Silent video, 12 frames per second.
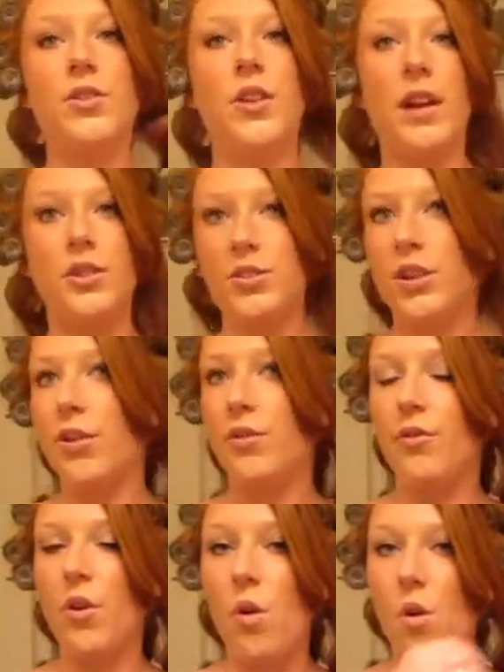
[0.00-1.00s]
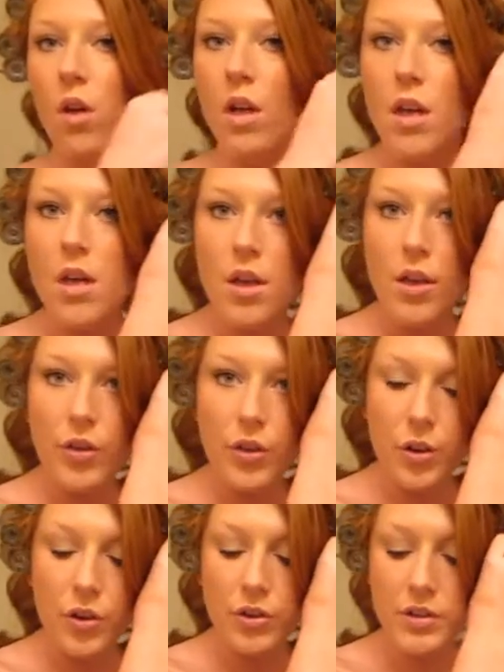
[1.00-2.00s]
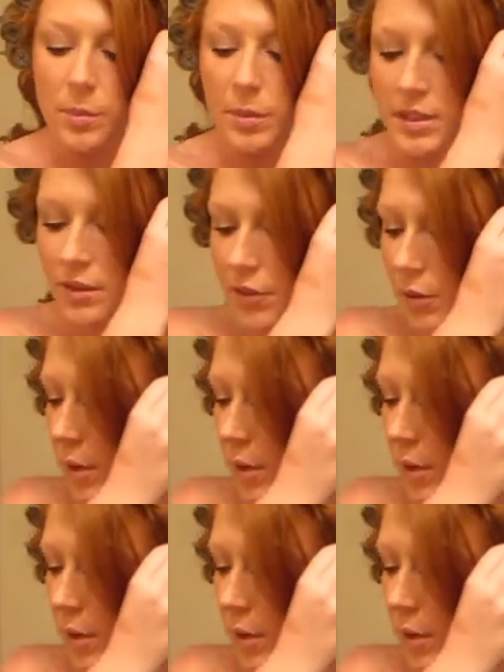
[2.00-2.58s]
you're actually going to roll the curlers up a different